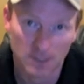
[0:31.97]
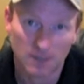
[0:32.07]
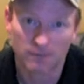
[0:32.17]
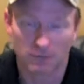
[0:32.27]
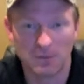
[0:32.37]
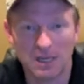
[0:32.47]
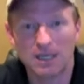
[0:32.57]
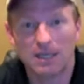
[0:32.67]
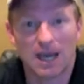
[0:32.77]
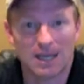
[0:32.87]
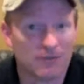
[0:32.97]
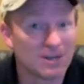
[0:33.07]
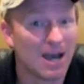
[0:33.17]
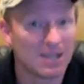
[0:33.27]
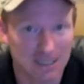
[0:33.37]
For me, I
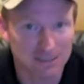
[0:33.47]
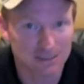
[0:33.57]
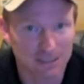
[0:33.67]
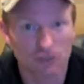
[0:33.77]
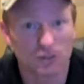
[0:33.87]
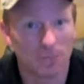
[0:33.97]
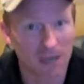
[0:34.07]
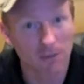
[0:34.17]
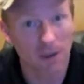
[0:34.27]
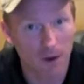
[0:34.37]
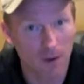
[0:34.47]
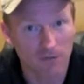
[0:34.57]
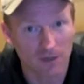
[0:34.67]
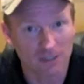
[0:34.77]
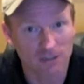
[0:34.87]
never got lessons. I used to beg my mom
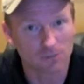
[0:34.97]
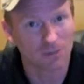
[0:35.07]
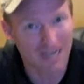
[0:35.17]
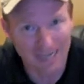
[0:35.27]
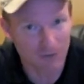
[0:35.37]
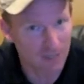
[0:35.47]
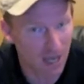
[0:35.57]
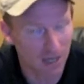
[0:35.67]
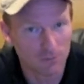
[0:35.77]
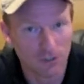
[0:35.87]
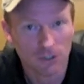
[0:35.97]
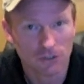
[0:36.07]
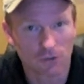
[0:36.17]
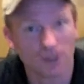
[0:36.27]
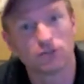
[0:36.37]
for lessons, but I never got them.
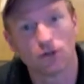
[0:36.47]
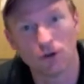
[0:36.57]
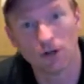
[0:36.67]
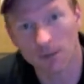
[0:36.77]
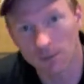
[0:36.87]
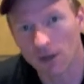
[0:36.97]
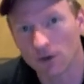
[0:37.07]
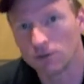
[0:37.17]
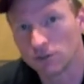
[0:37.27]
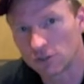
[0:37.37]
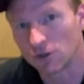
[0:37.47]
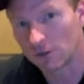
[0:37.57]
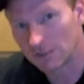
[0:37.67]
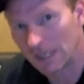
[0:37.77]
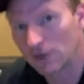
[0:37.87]
So I started on my own and just
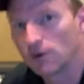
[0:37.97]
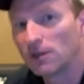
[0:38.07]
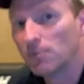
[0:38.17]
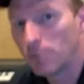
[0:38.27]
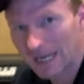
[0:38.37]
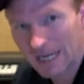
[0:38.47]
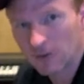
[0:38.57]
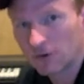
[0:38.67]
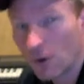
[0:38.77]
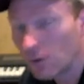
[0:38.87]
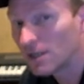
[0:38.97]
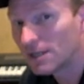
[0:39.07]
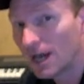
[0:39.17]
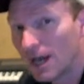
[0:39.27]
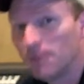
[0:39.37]
started tinkering and picking out a note at a
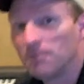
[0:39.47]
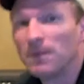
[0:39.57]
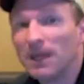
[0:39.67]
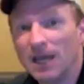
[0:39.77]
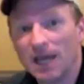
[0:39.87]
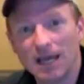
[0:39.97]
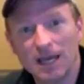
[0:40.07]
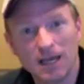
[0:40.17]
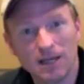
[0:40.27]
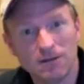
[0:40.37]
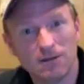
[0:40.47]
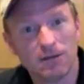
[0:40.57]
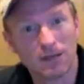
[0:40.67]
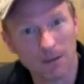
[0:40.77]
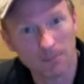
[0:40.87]
time
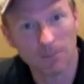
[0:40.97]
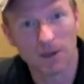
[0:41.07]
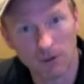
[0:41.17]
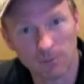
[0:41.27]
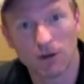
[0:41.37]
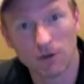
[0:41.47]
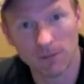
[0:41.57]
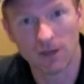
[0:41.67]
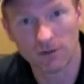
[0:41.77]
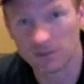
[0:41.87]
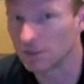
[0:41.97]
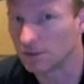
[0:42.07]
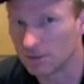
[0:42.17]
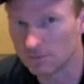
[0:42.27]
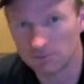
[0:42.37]
and got better and better and better
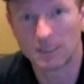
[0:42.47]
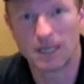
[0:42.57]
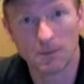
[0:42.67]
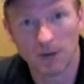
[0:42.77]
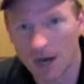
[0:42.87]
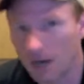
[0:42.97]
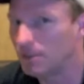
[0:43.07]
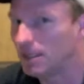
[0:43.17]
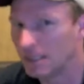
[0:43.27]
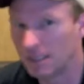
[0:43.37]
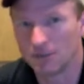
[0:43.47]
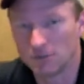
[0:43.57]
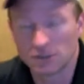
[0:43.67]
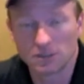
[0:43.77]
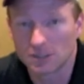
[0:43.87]
until it became a hobby, and it
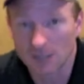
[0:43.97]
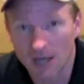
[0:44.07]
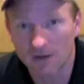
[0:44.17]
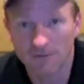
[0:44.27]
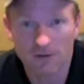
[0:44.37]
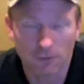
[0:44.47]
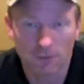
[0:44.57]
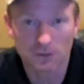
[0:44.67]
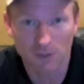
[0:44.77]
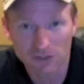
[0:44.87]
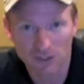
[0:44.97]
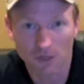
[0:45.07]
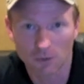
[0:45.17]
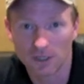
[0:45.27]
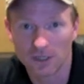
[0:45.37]
was just a lot of fun for me. So I
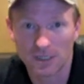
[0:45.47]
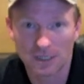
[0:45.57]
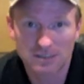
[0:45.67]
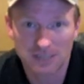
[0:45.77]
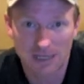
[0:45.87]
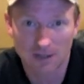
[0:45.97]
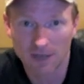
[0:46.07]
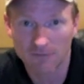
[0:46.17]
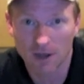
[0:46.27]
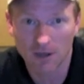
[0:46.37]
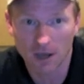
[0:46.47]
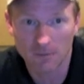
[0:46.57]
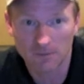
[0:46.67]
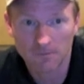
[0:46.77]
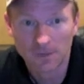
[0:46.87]
stuck with it and it stayed a lifelong hobby.